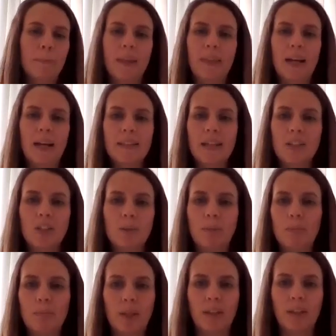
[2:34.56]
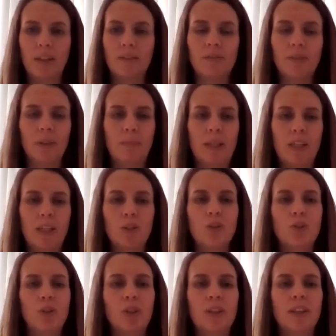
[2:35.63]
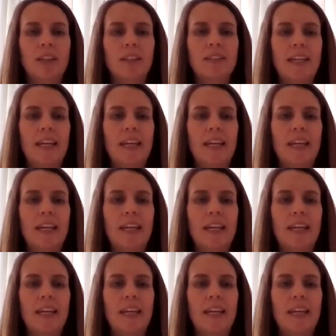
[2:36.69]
And that's actually been brilliant for making sure that